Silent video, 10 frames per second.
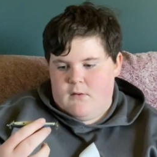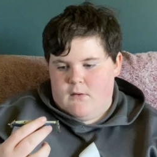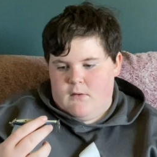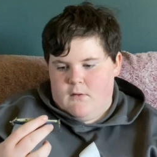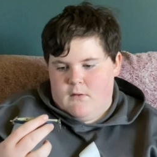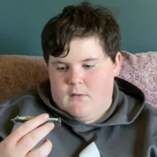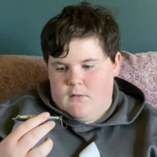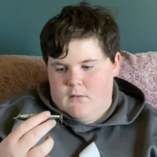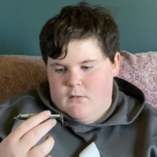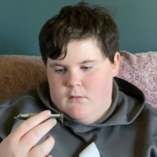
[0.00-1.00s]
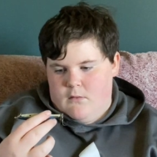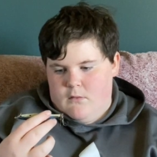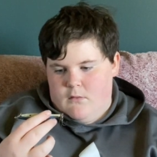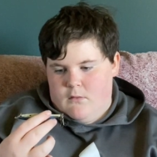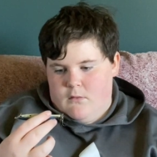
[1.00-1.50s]

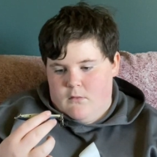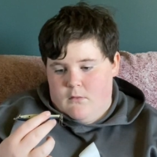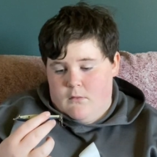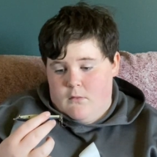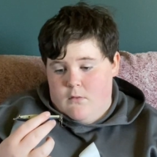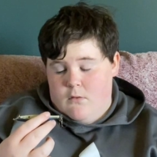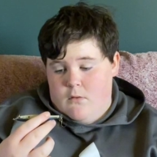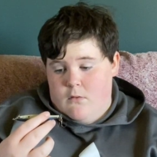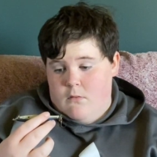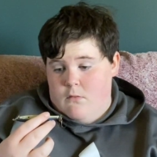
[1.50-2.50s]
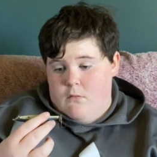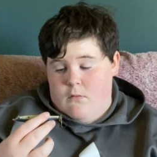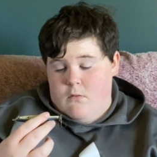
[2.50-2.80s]
(silence)